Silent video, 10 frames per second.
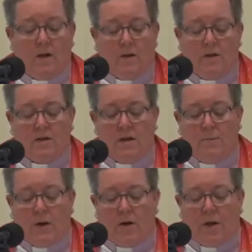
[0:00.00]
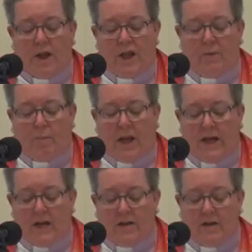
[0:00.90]
They are sleeping on thin
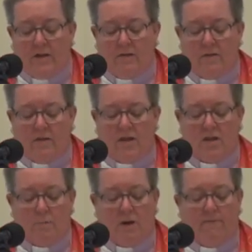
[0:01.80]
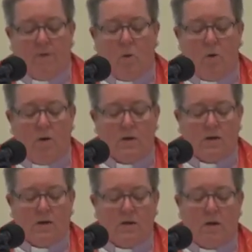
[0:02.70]
blankets, on cement floors,